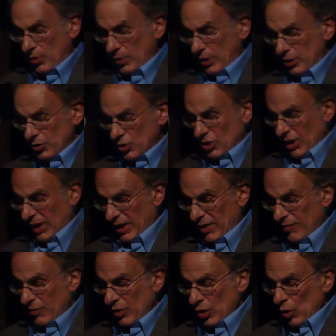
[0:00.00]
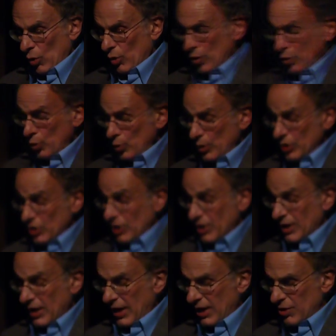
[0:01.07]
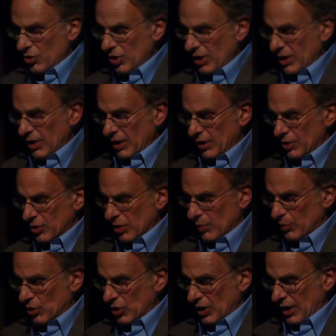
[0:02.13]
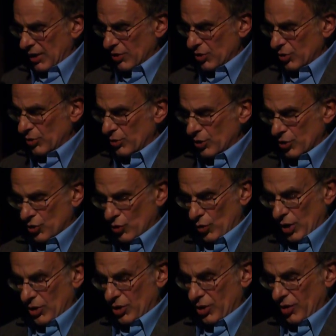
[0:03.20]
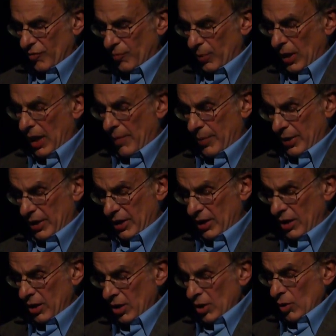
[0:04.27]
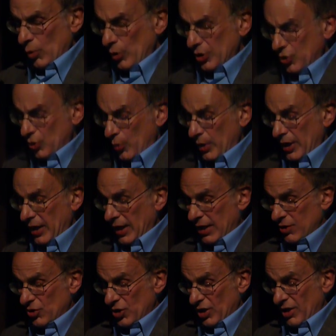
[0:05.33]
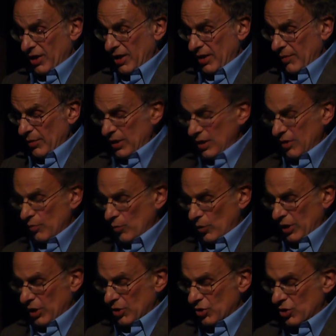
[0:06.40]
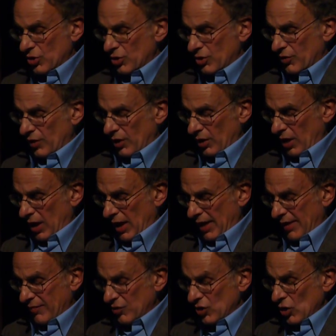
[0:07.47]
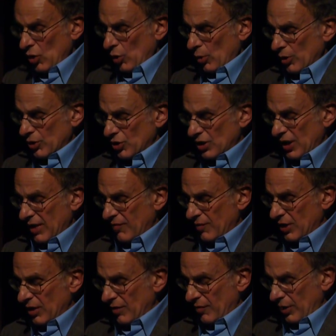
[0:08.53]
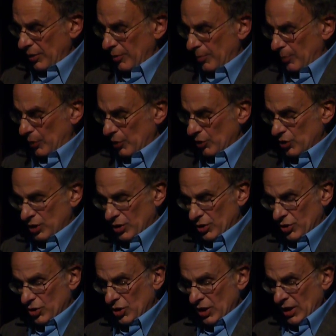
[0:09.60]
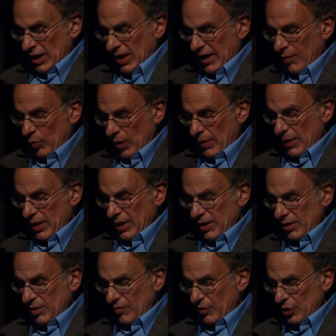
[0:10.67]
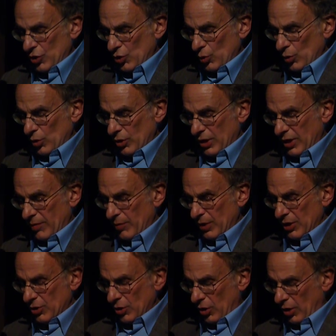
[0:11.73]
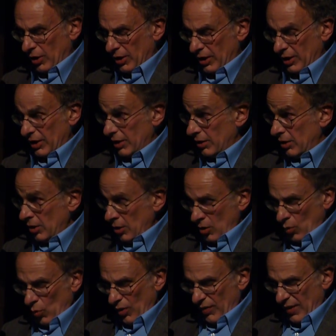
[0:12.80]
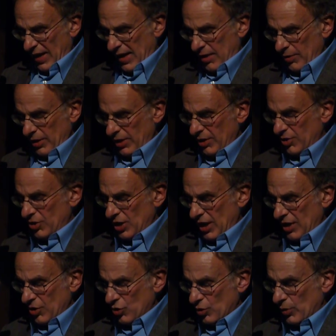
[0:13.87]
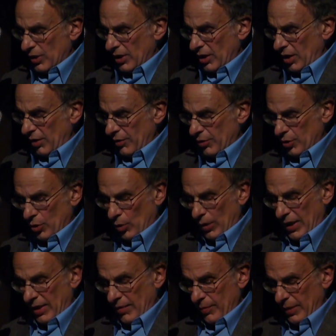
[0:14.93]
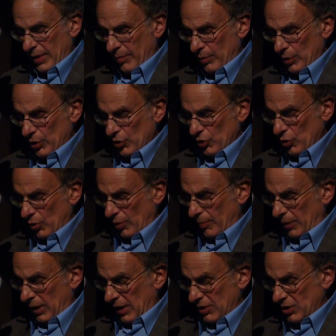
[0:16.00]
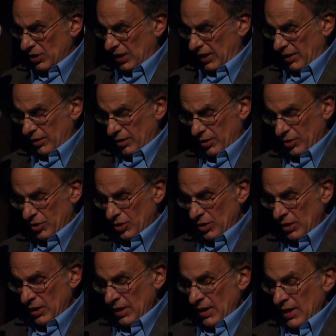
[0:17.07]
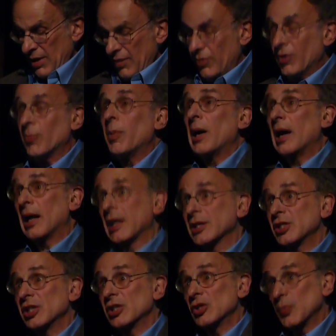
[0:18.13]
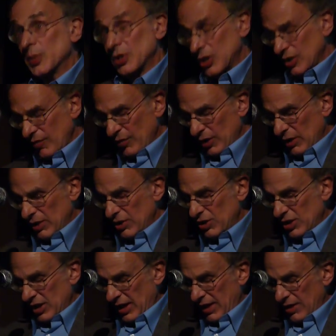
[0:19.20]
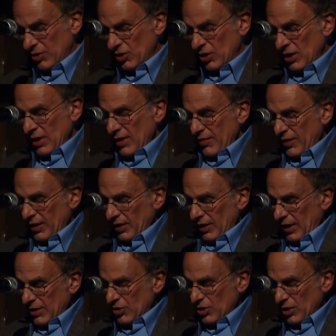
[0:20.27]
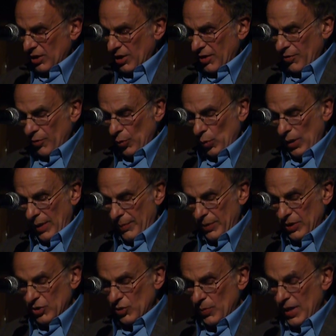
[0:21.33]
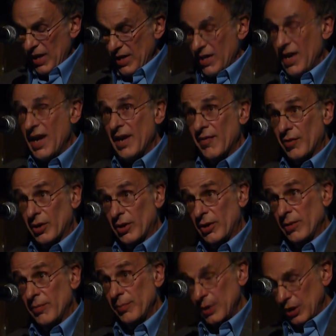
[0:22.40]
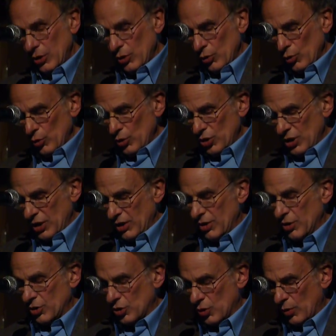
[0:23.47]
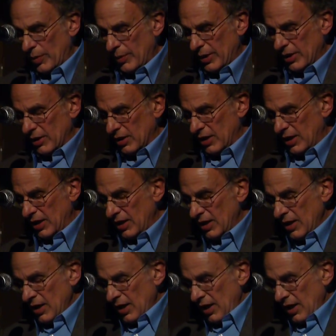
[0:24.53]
are unsafe, or who is engaging in substantial destruction of property which creates an imminent risk to the lives or safety of other persons, and when the individual can be targeted without endangering other crowd members or bystanders. The policy specifically states that less than lethal weapons may never be used indiscriminately